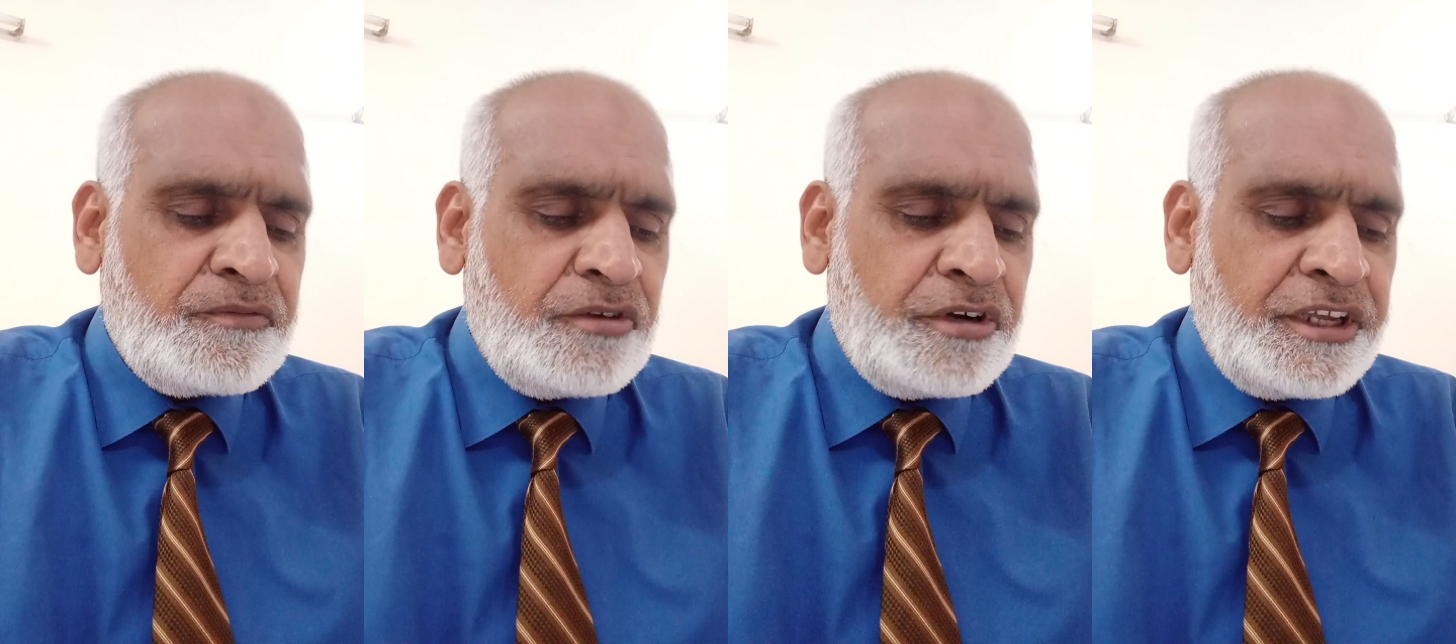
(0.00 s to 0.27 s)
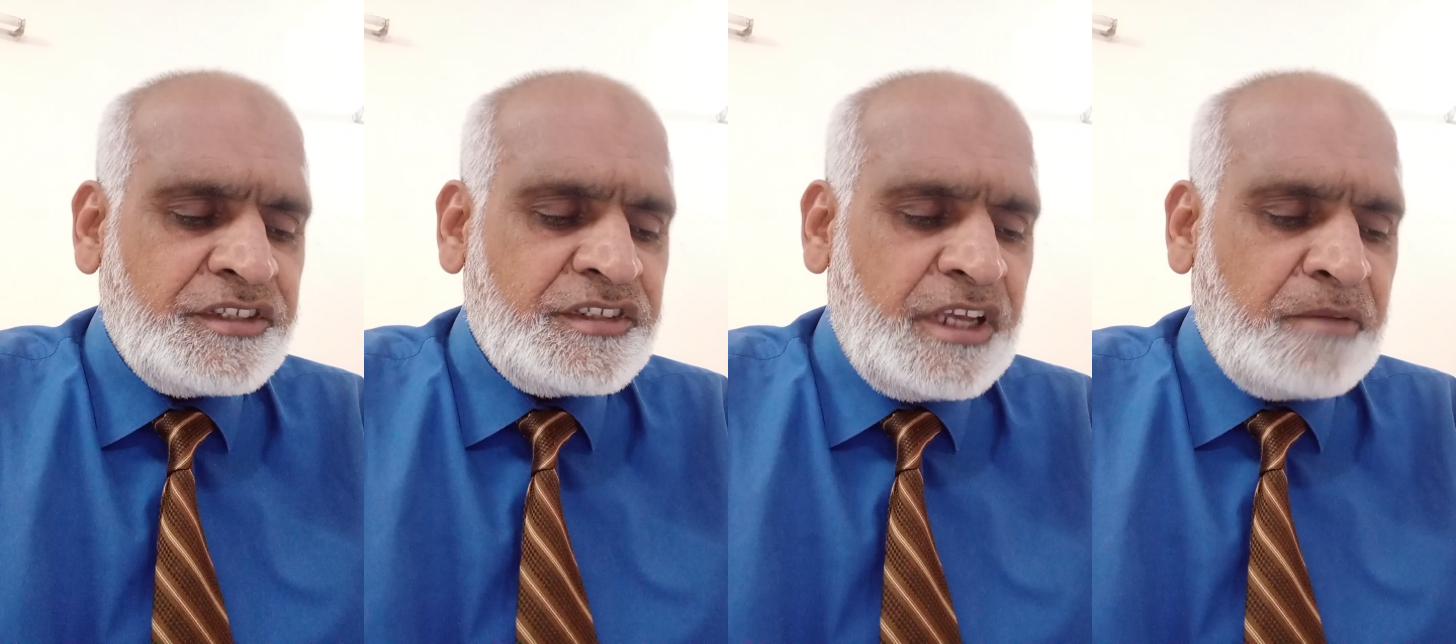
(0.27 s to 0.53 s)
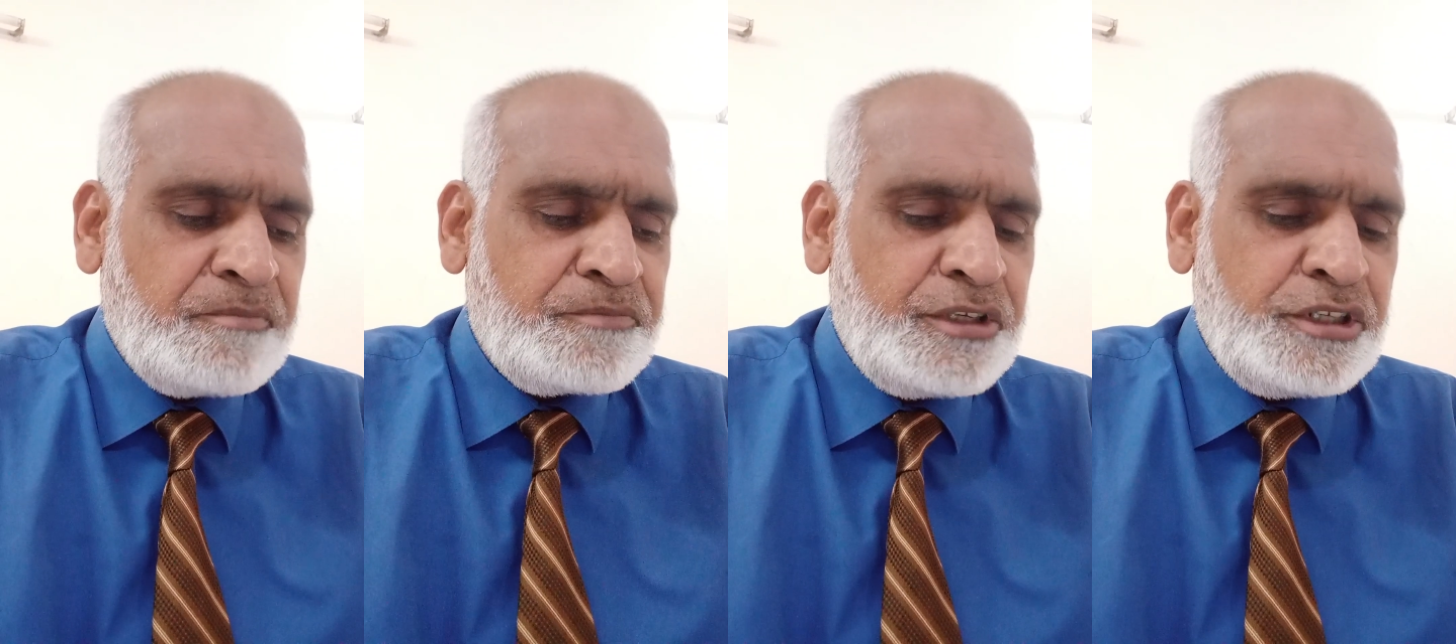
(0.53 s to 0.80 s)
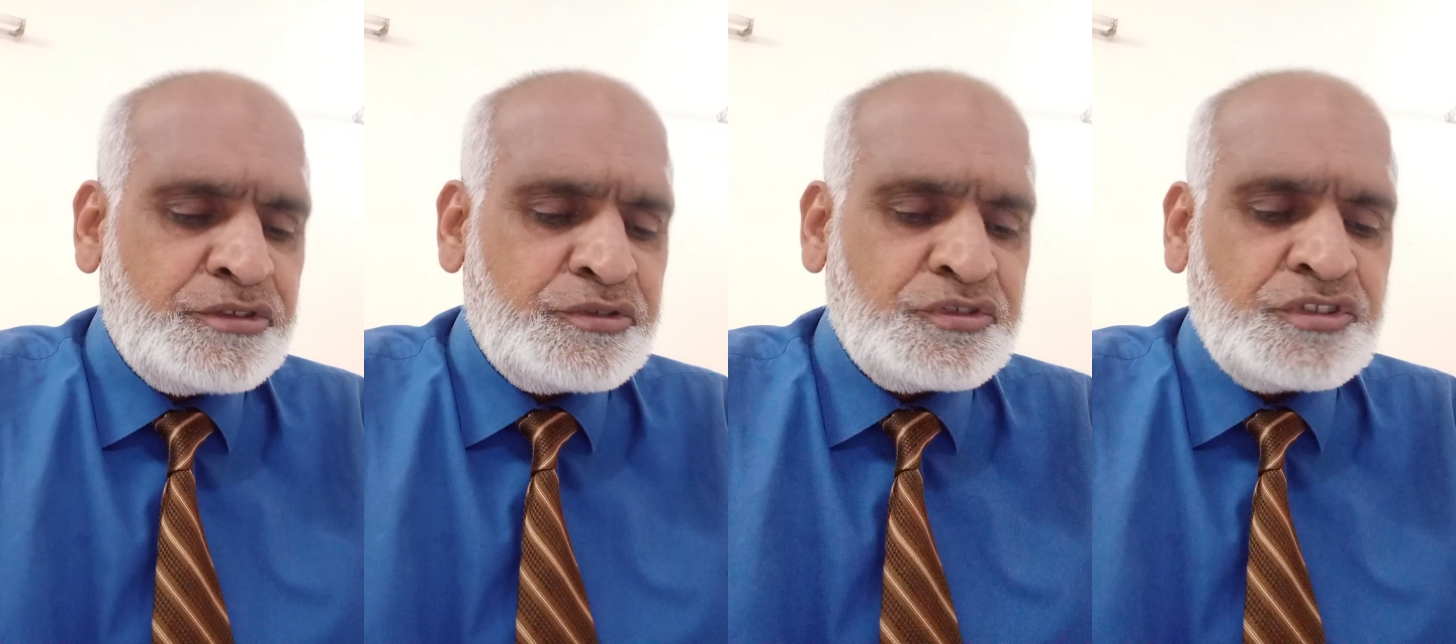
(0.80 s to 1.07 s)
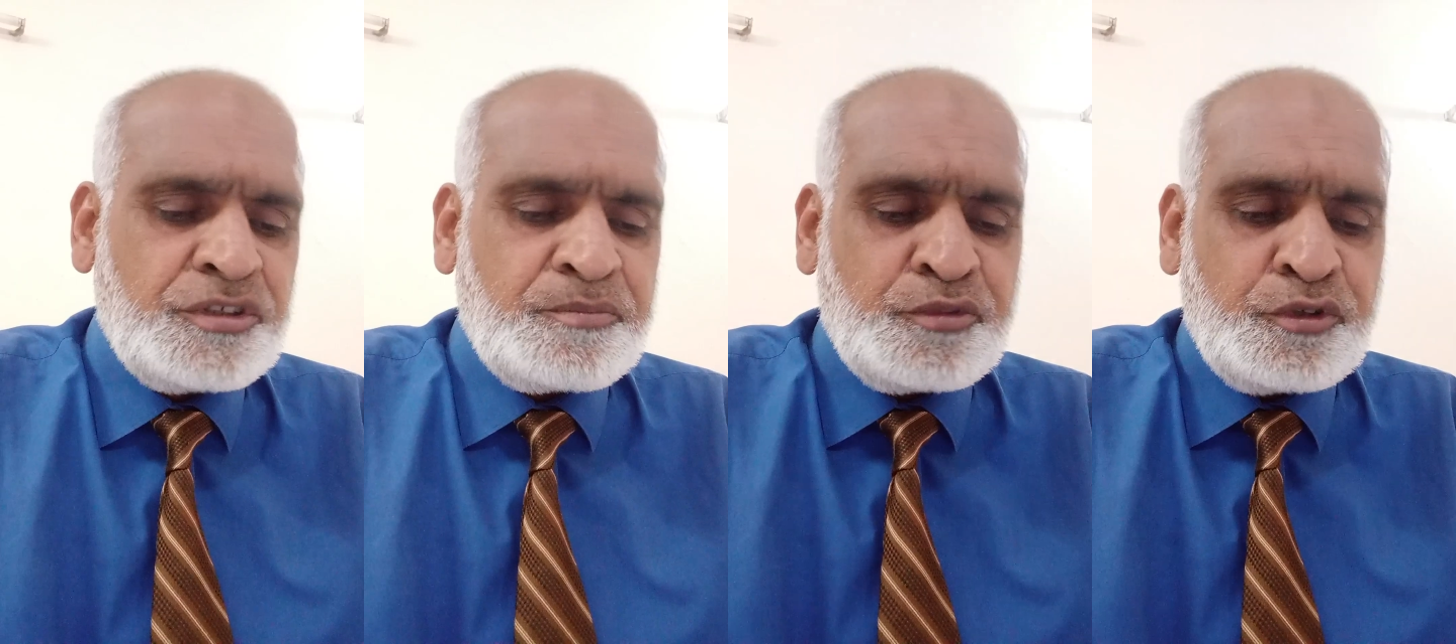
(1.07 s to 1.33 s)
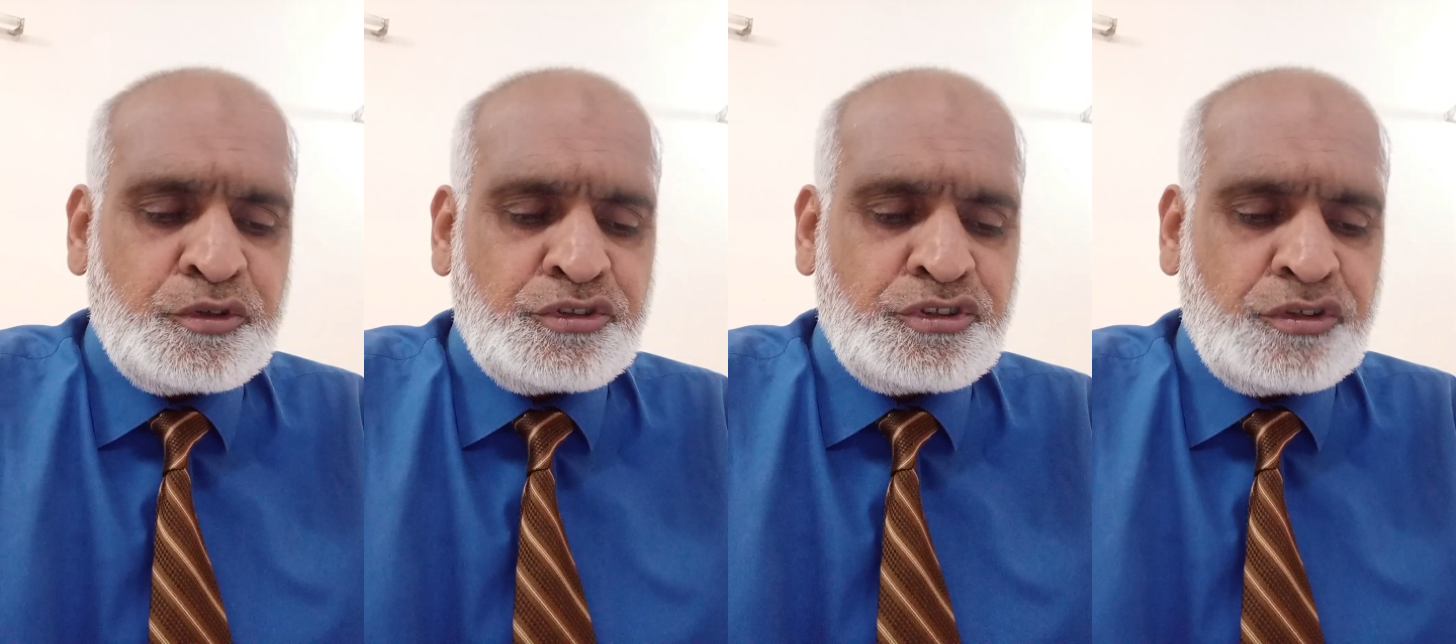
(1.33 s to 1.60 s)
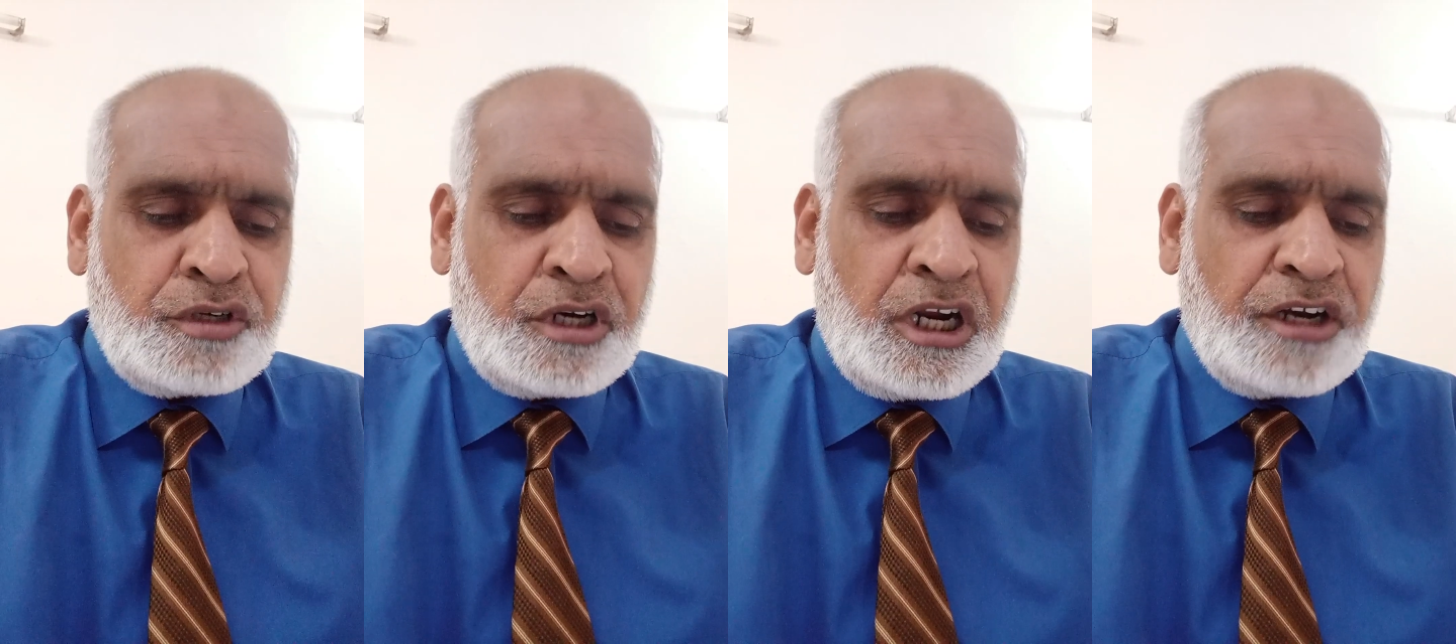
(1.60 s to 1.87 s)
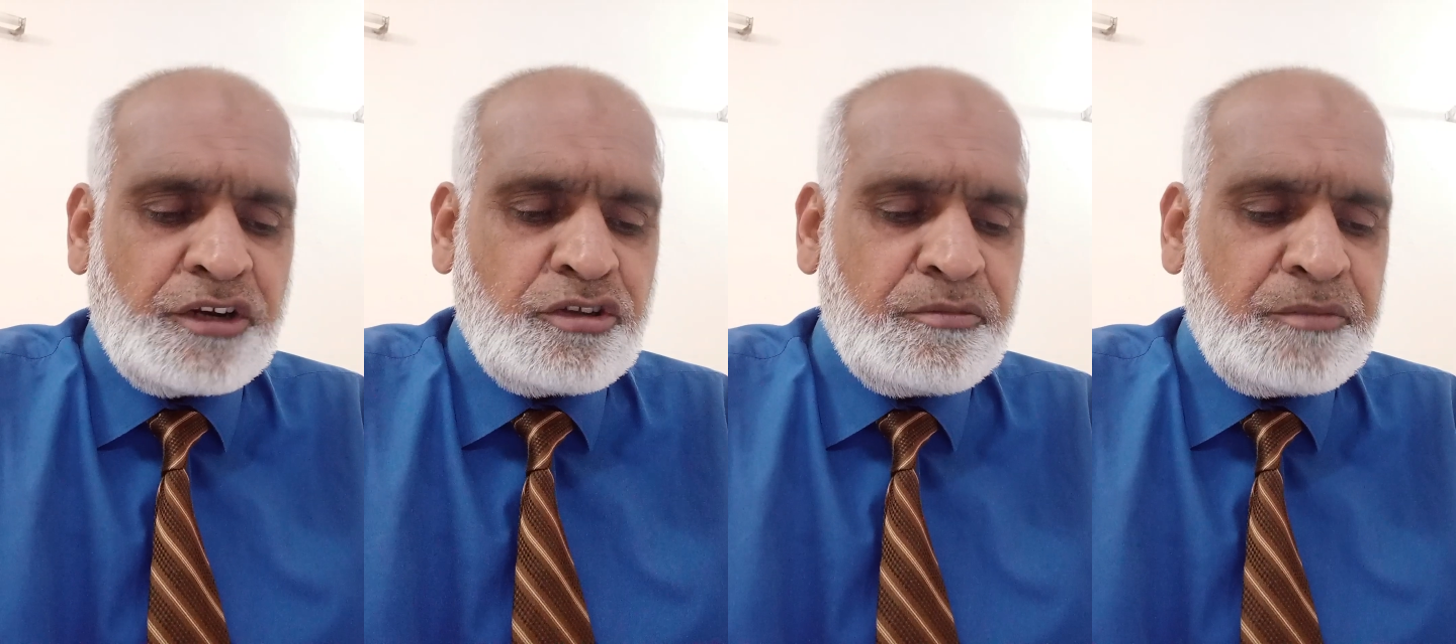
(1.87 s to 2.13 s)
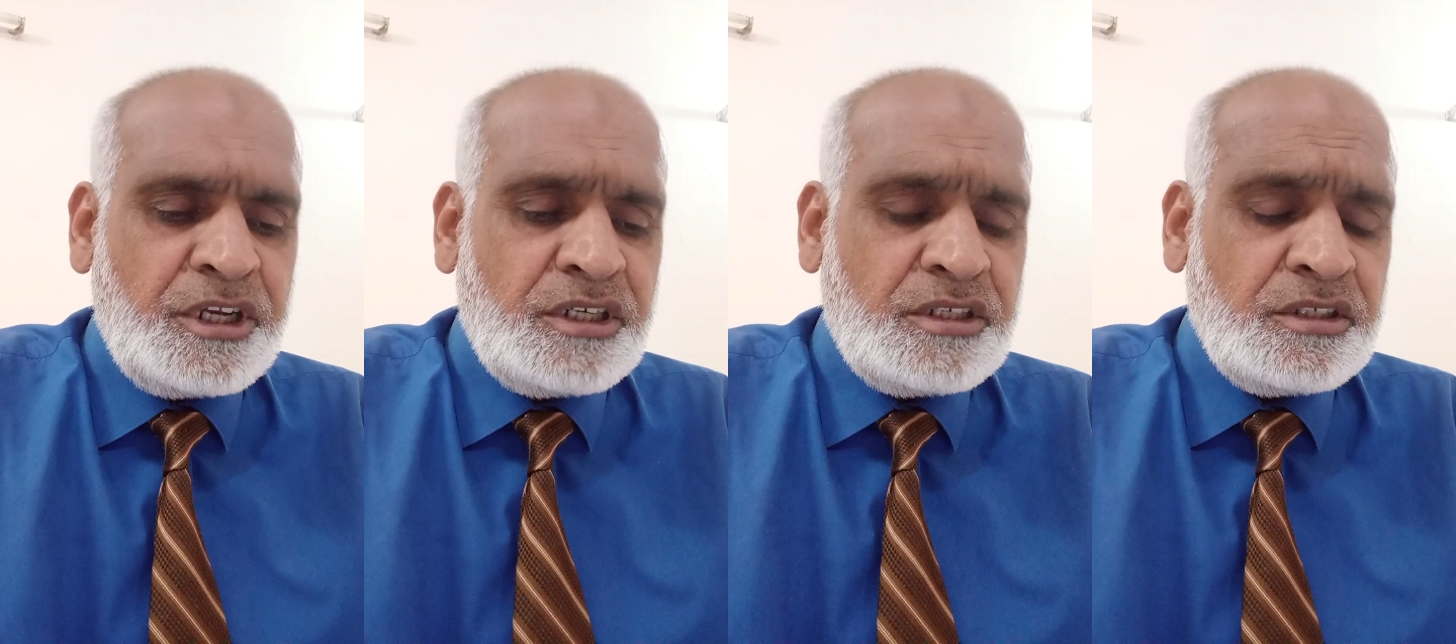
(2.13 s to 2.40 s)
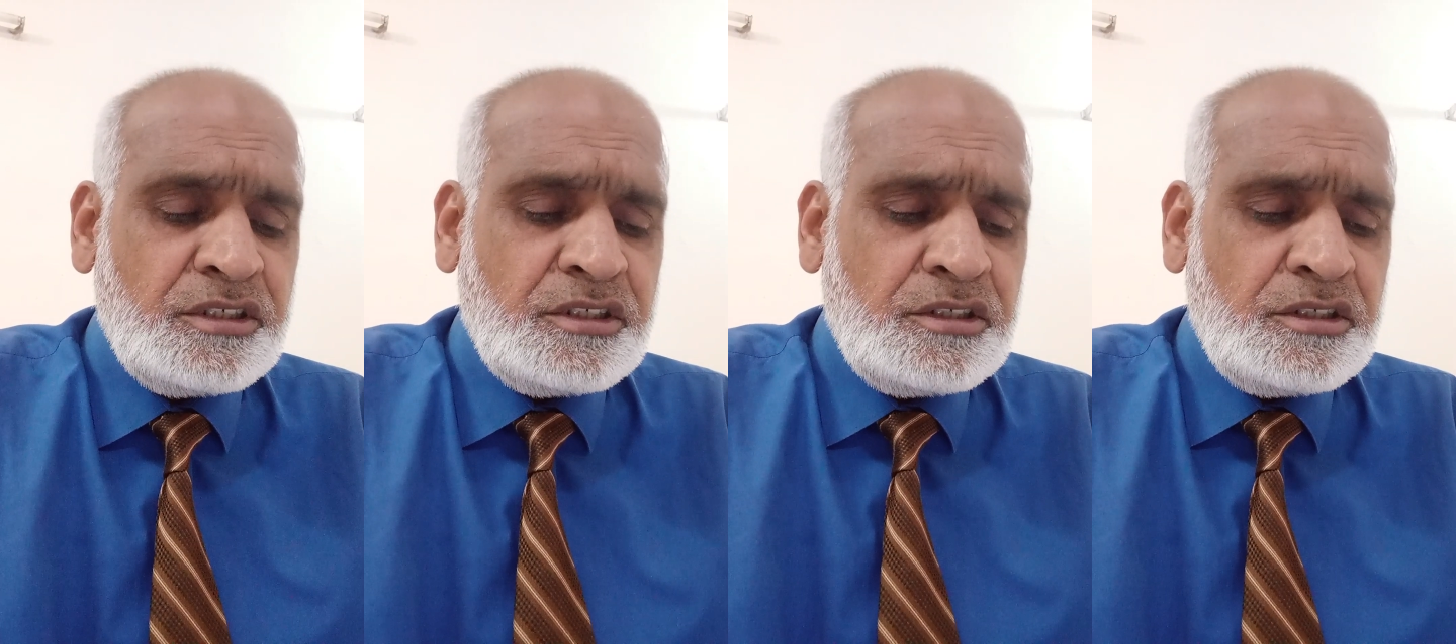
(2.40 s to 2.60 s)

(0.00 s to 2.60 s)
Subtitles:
For example, to support your argument,